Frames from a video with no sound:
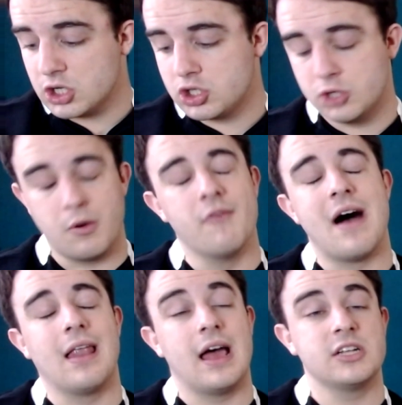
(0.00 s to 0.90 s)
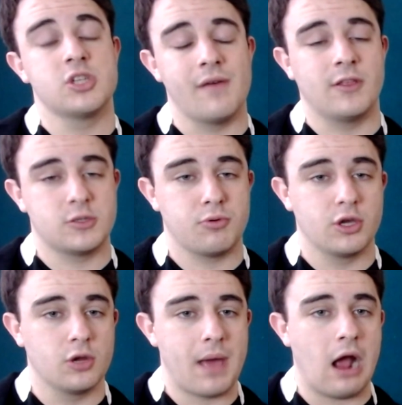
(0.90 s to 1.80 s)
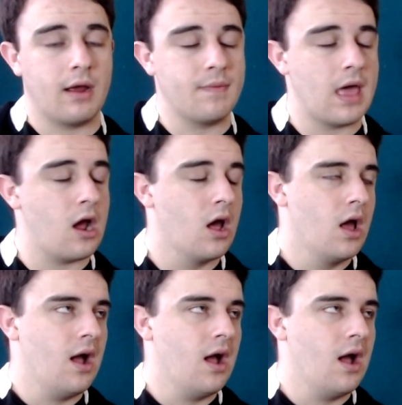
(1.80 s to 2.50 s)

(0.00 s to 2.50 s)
Tupou Valley, so I think that's a pretty good pairing there.